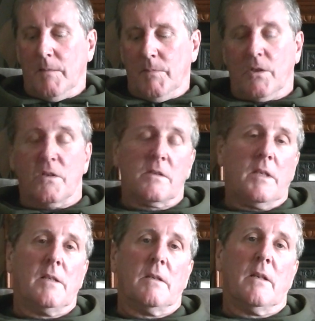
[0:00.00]
because
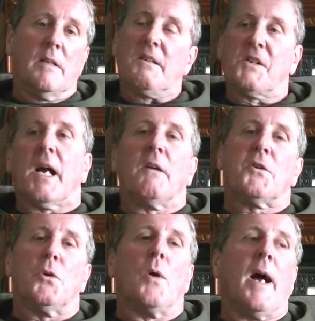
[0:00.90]
it has gone
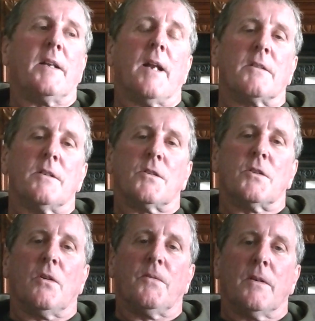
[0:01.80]
through editors and
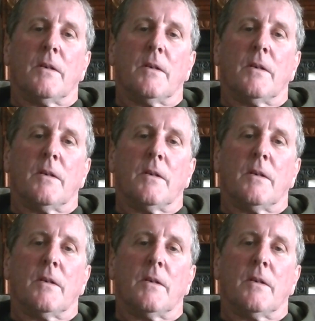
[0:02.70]
stuff.